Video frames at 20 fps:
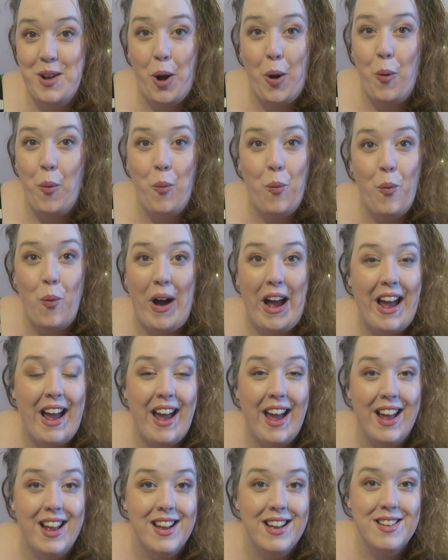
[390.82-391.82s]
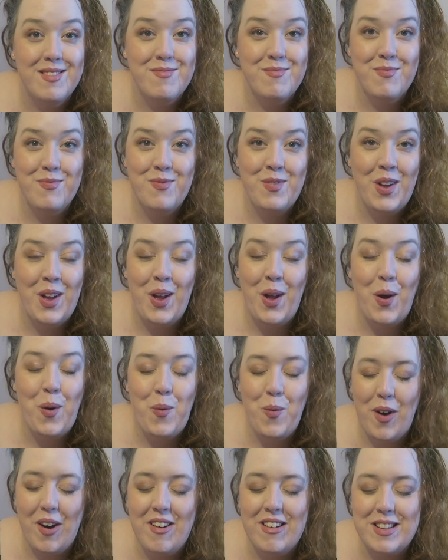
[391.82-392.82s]
Where
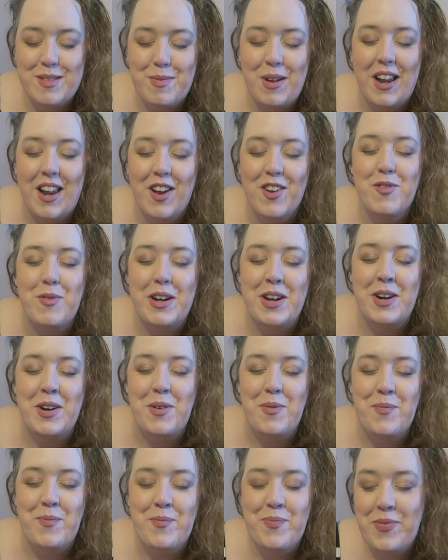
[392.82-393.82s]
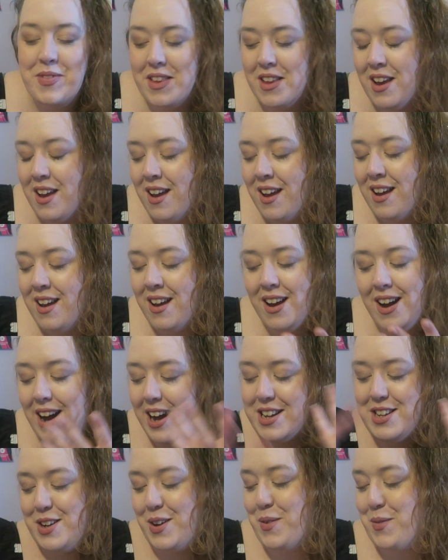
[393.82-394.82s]
has my life become?
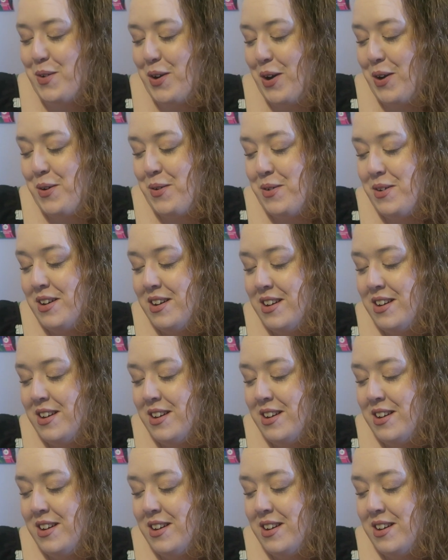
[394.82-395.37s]
I don't know.